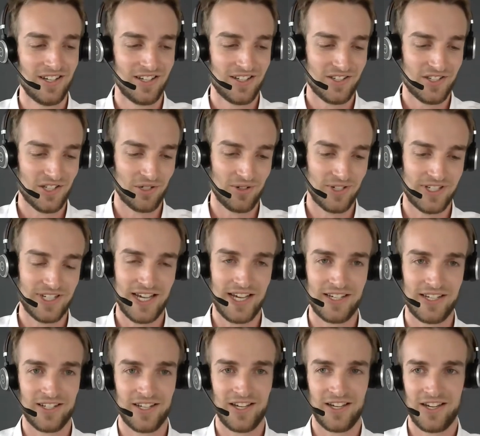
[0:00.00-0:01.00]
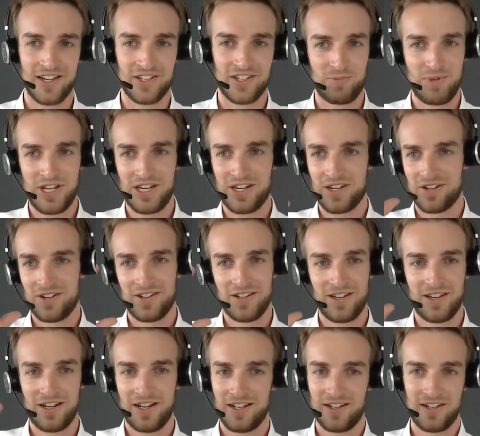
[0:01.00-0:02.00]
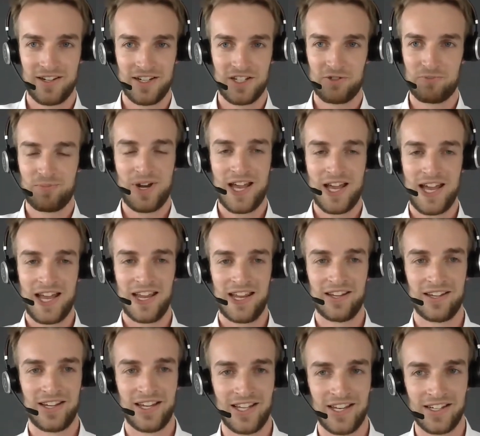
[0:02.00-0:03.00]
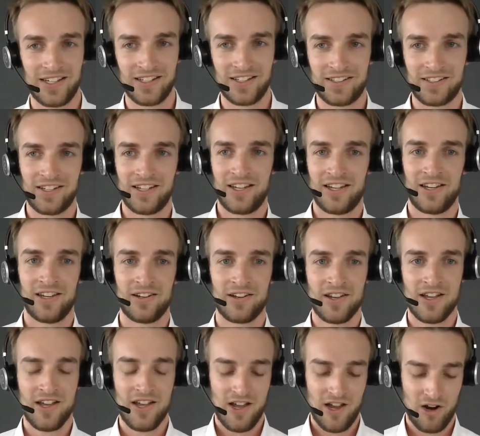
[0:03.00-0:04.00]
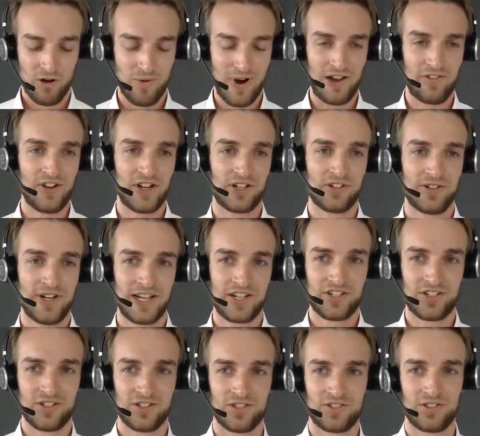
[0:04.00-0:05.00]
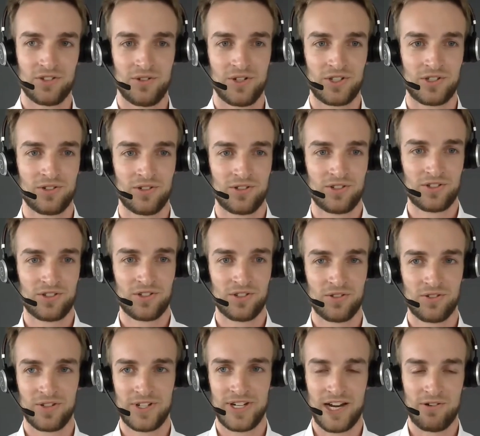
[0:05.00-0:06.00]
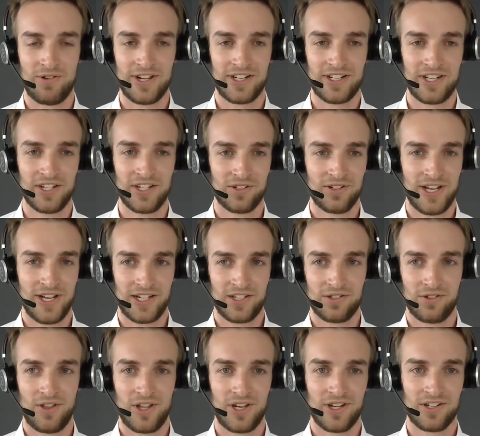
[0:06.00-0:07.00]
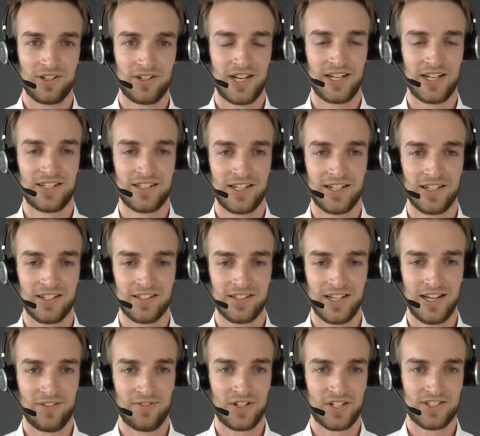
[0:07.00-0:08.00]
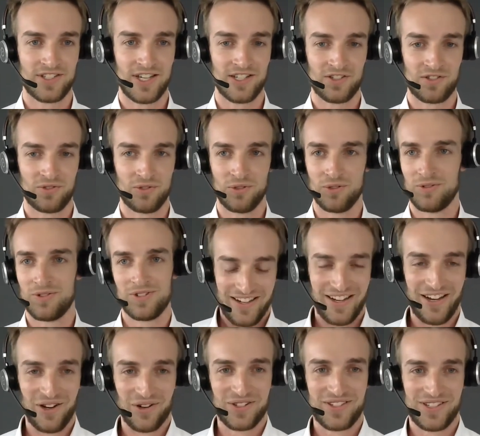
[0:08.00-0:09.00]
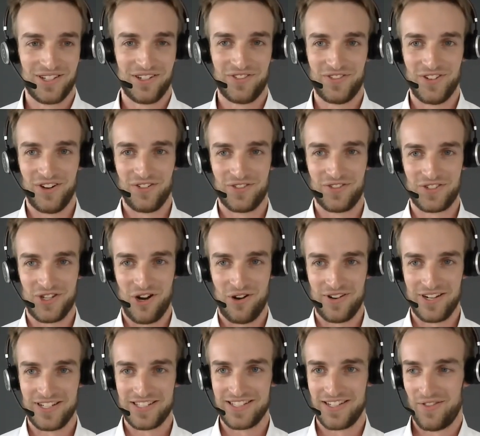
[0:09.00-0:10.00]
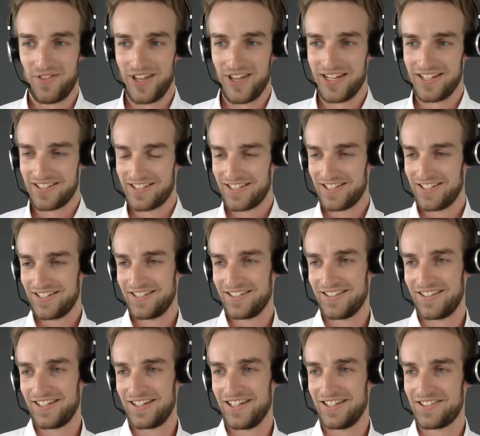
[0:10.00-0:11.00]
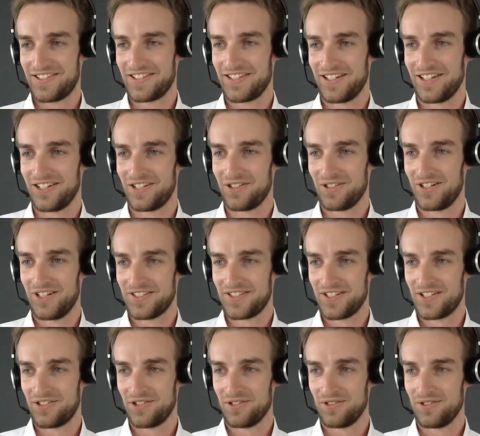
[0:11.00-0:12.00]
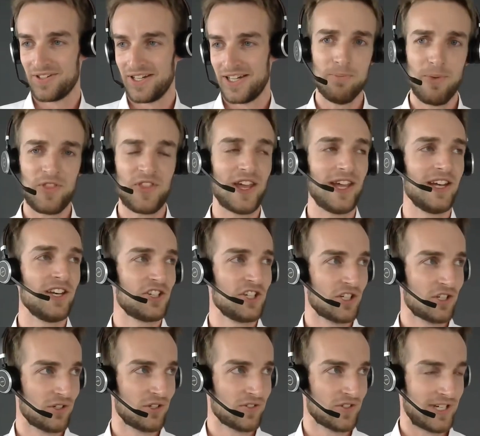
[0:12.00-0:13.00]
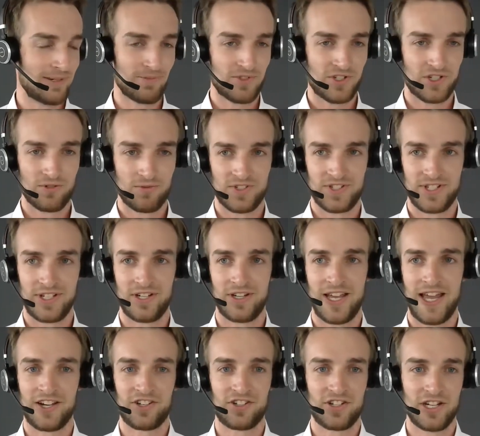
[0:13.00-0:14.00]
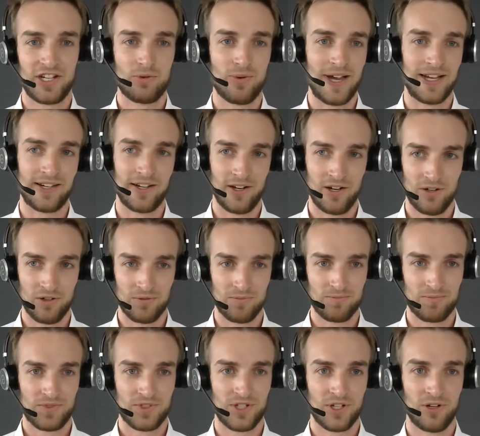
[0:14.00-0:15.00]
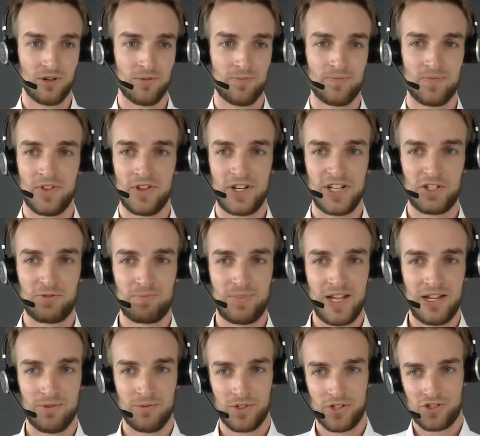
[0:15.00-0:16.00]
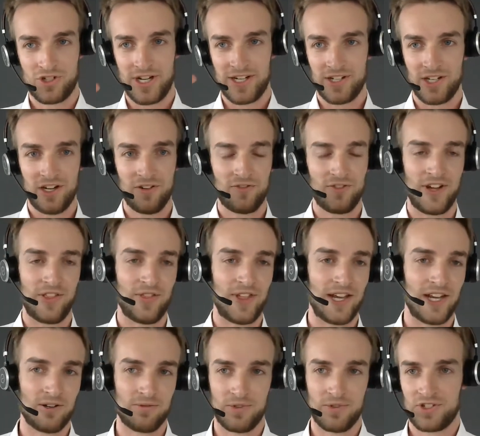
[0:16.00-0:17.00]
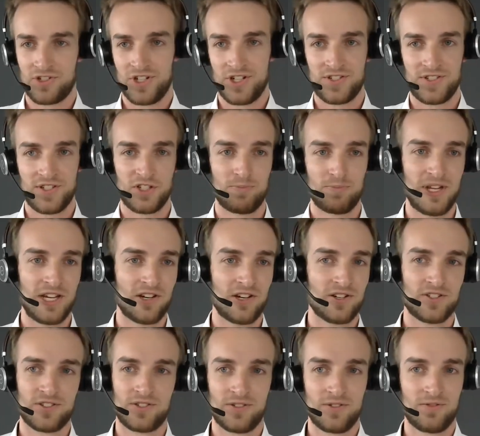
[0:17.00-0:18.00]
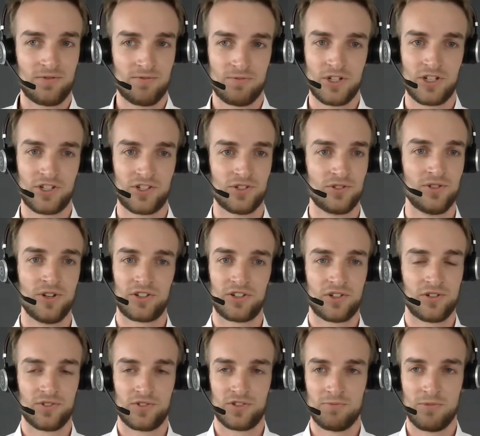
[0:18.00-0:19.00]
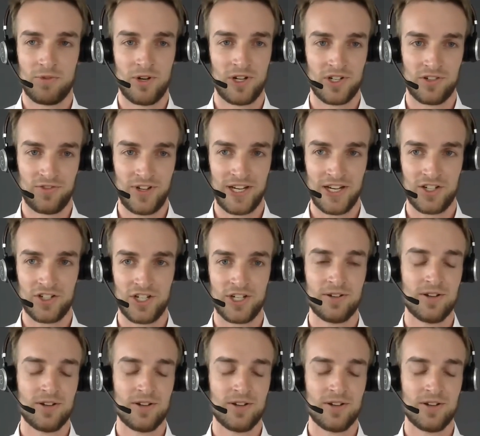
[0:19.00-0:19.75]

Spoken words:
So it had a speaker, a little display, and a Wi-Fi connection, so it could directly connect to the internet and have access to loads of stories and things the kids could listen to. But the energy consumption was actually quite low. So the display would shut off, and then it was just the speakers, which do not consume a lot of energy.